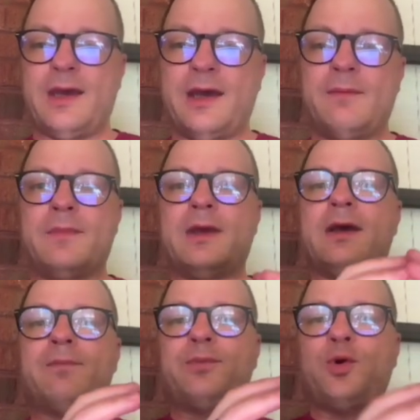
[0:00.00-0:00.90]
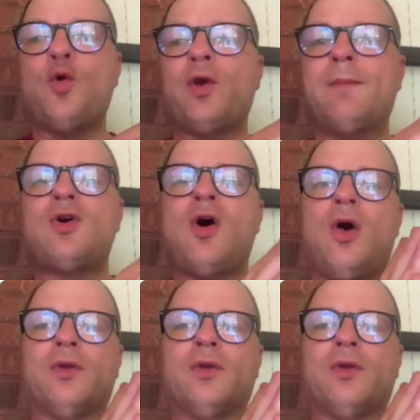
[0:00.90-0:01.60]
a program called